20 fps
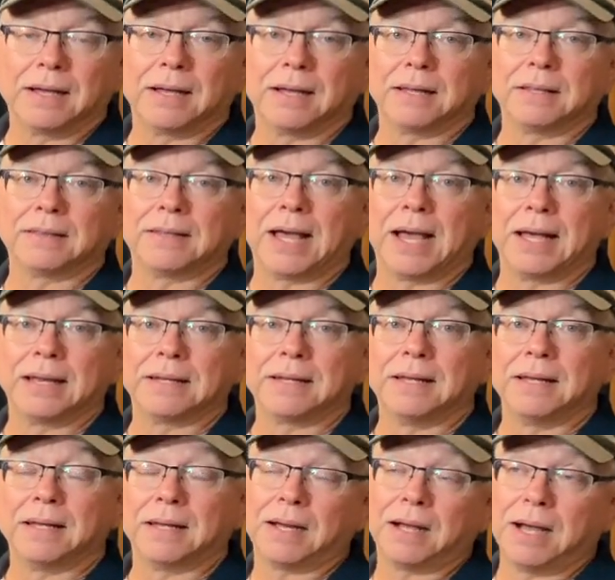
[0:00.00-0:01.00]
Uh,
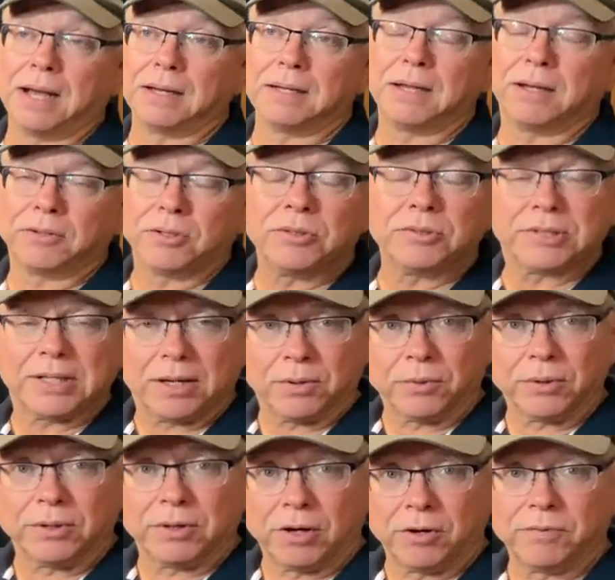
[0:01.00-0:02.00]
that I'll, I'll use that
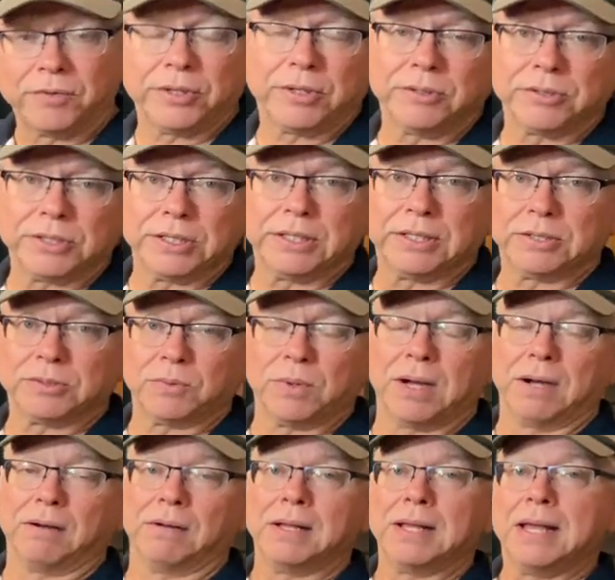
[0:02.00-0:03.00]
word, overuse it as
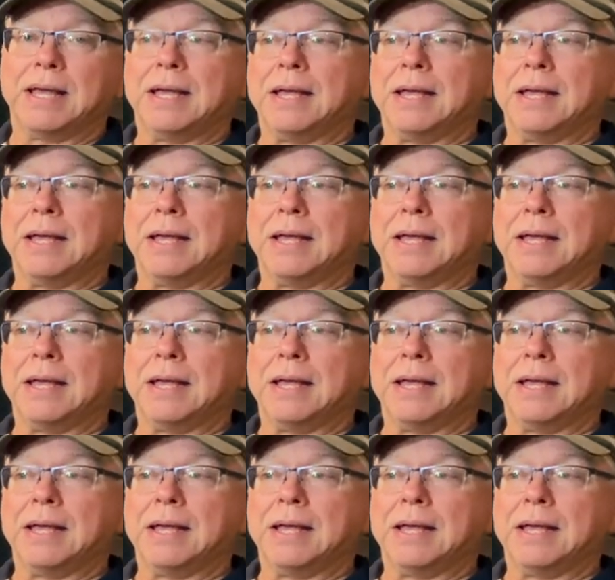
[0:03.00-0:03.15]
well.